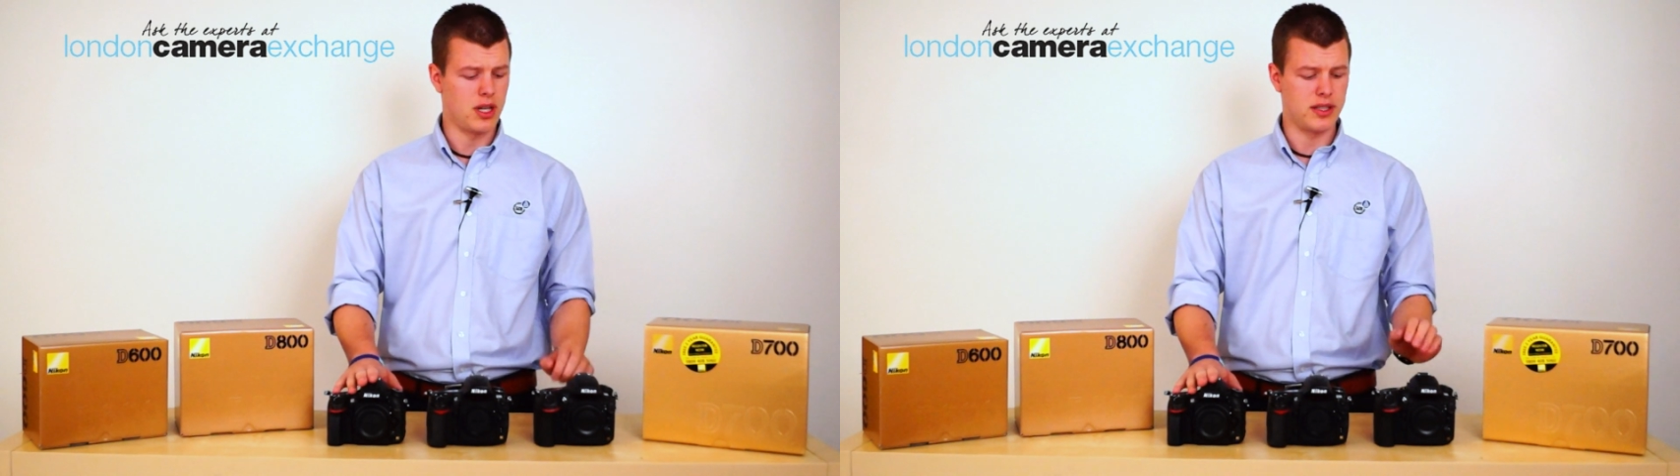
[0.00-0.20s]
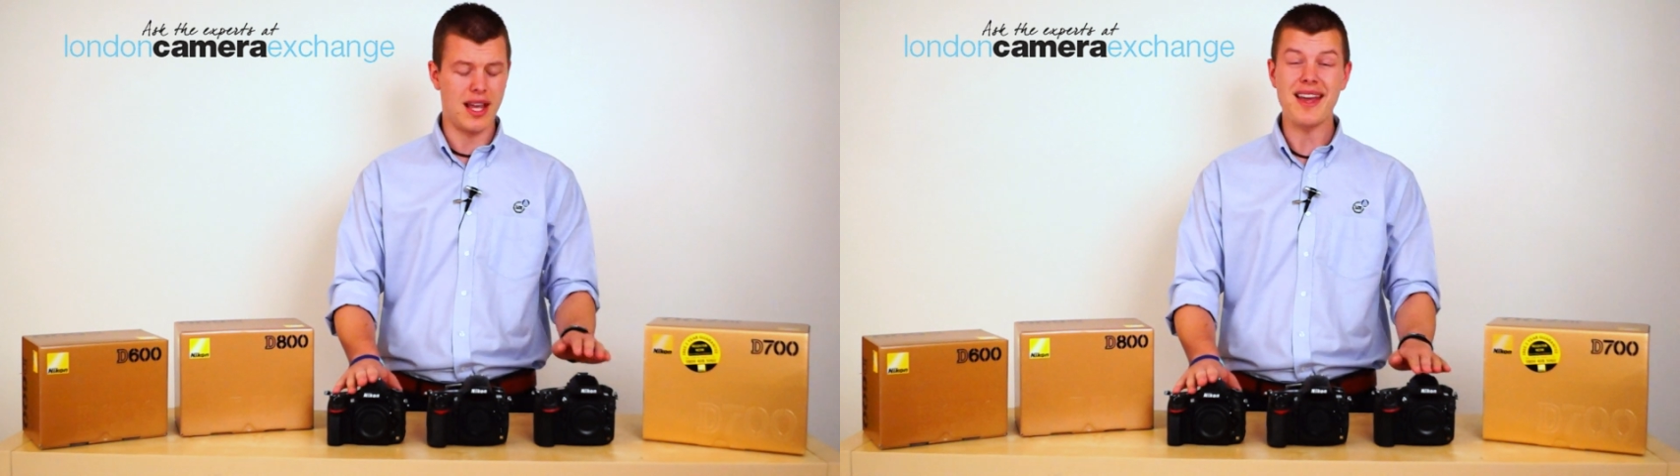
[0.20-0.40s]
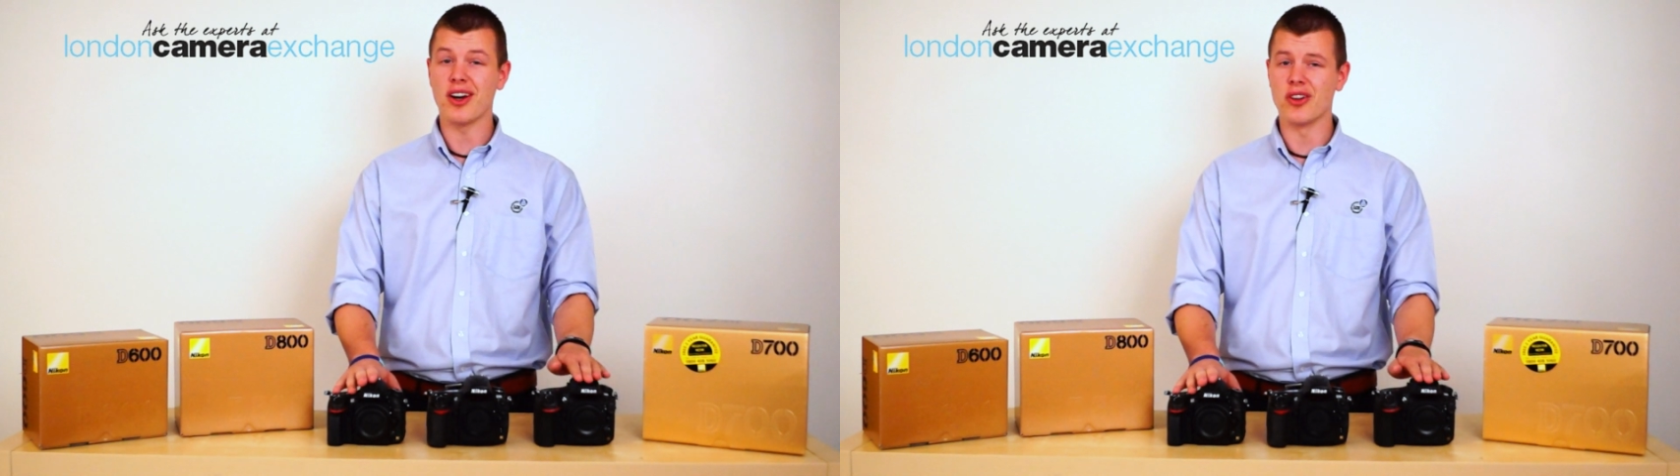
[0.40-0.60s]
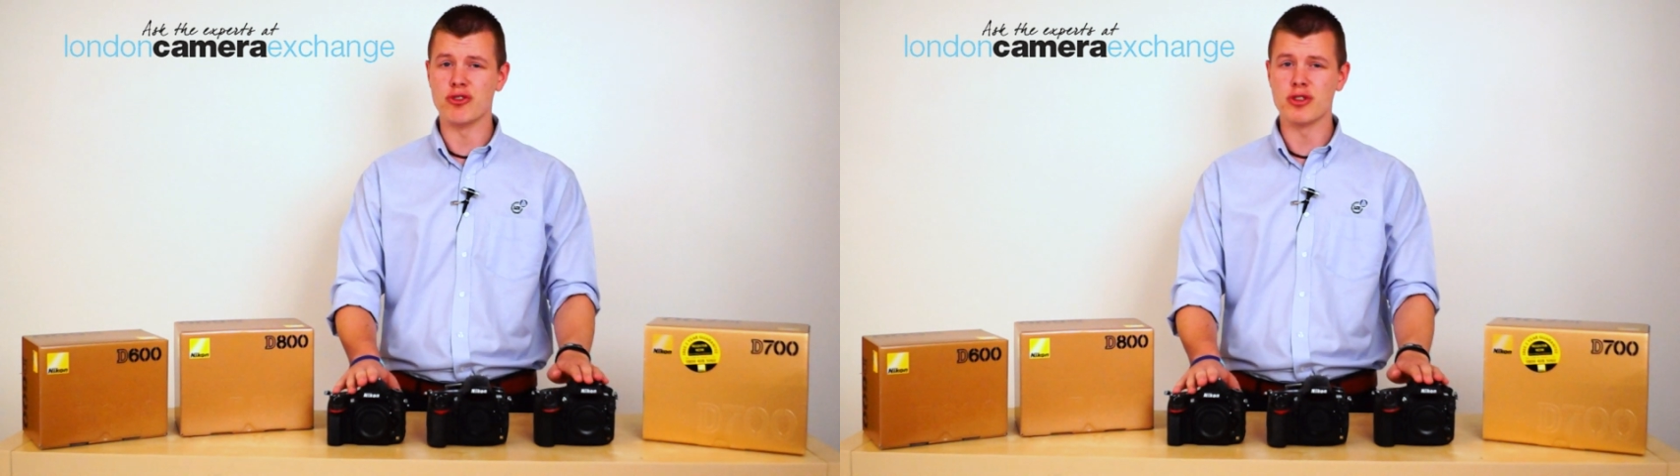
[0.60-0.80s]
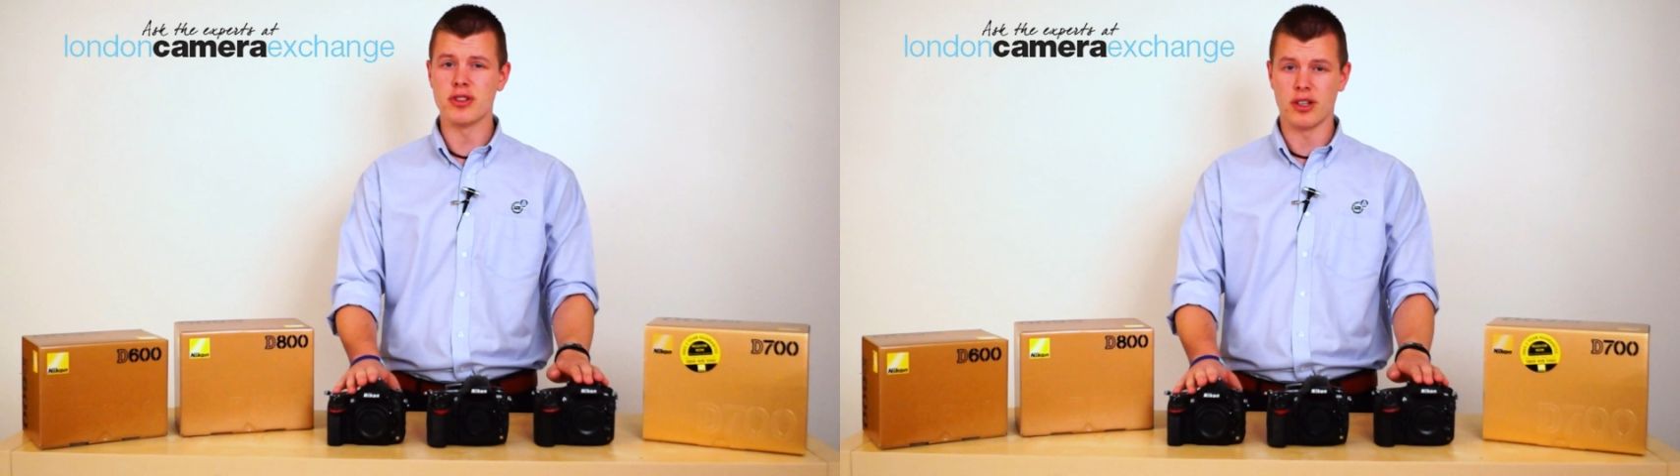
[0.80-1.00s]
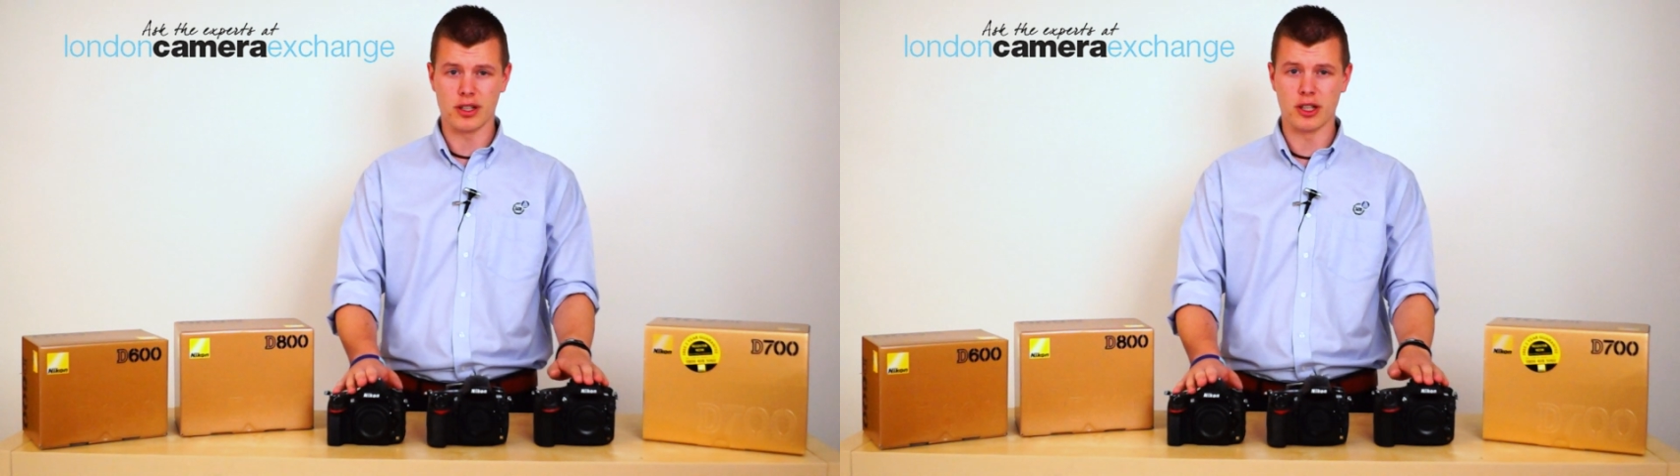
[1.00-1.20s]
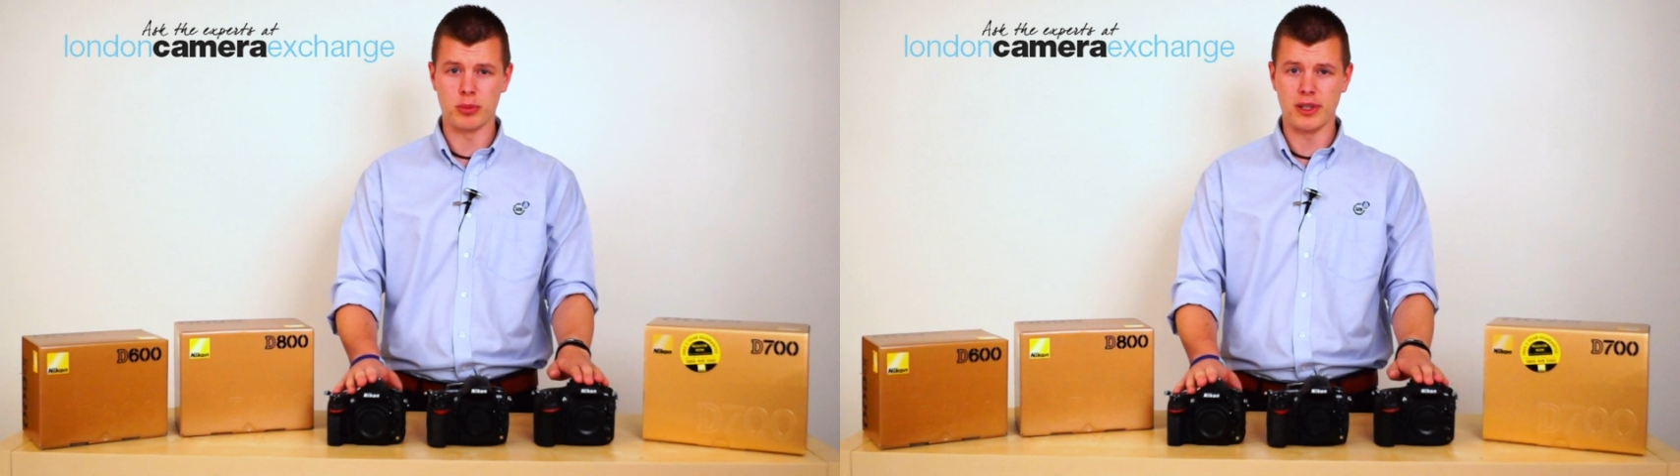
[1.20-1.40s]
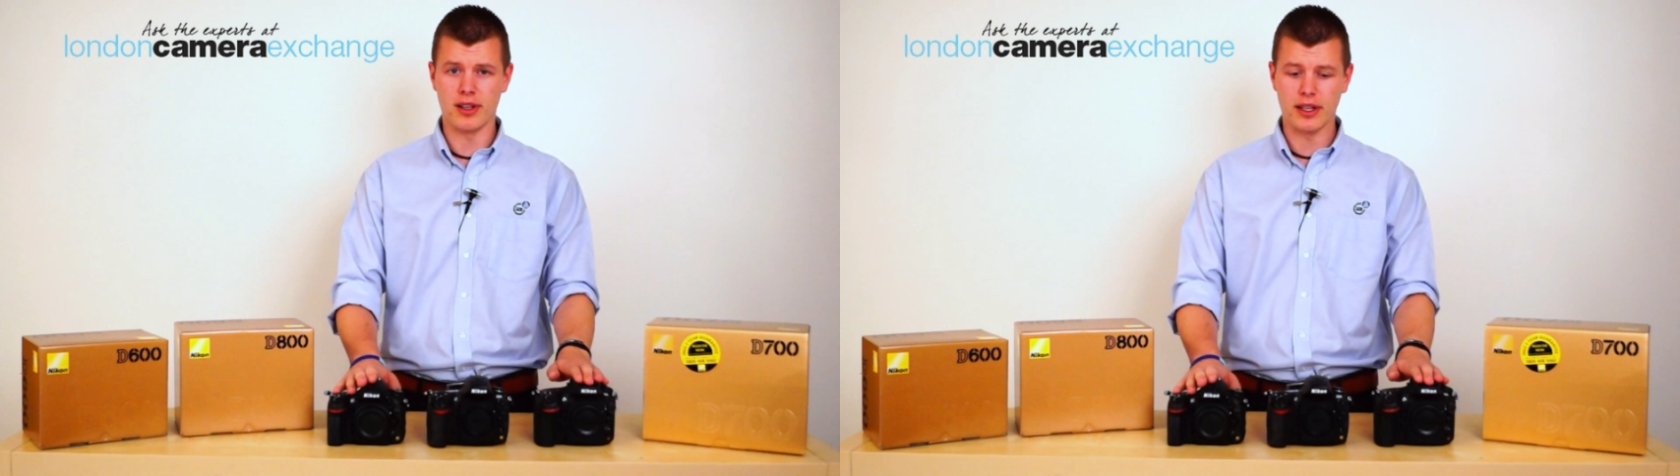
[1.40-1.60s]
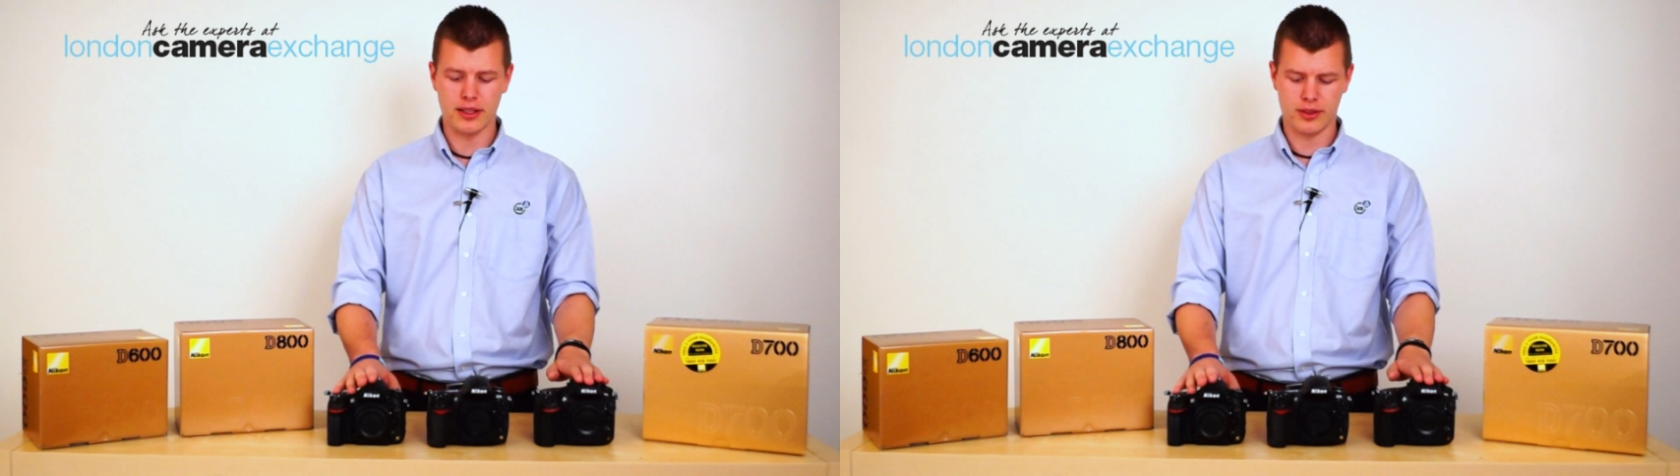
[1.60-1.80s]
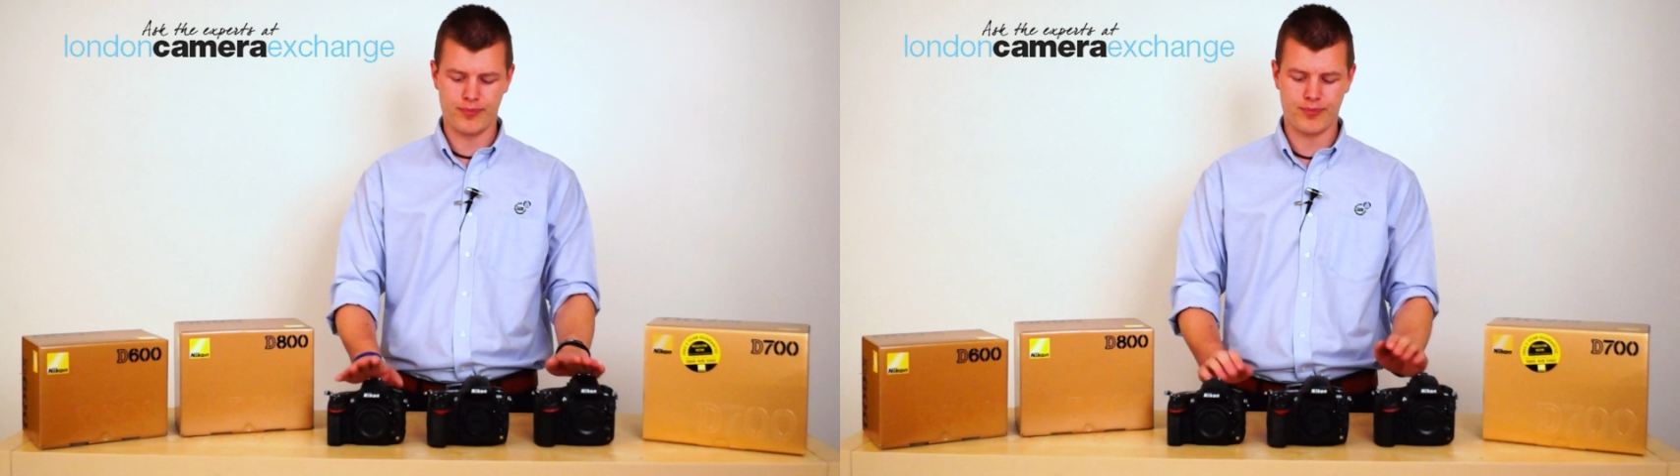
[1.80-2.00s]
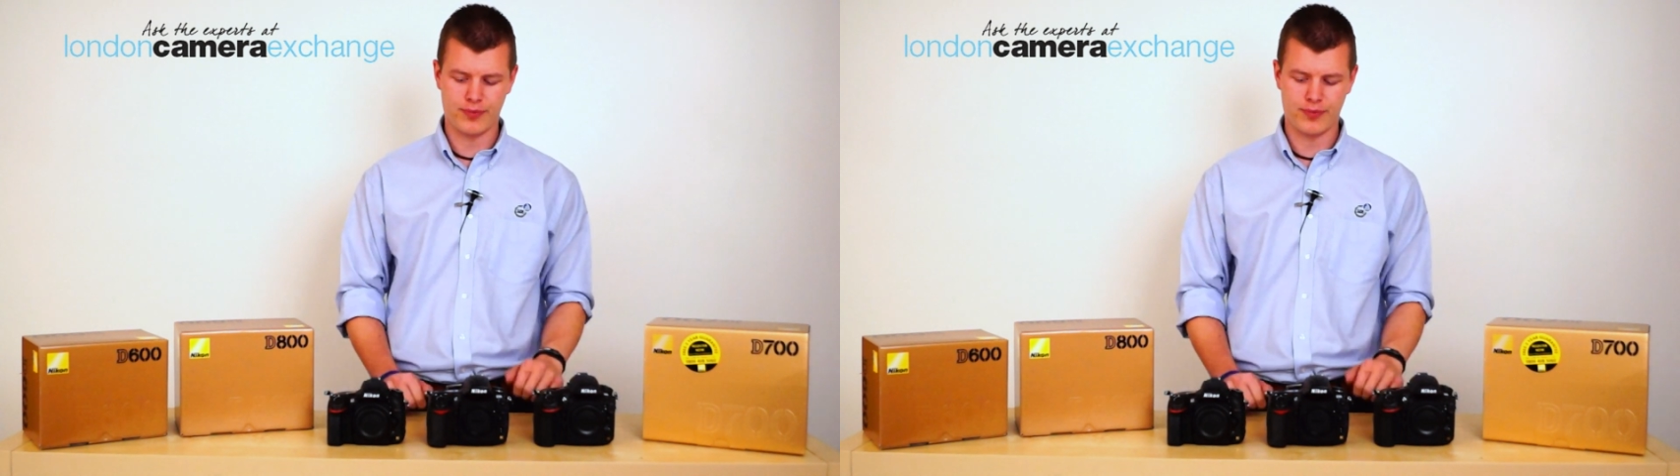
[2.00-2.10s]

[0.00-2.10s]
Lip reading: and the 800 are going to be like.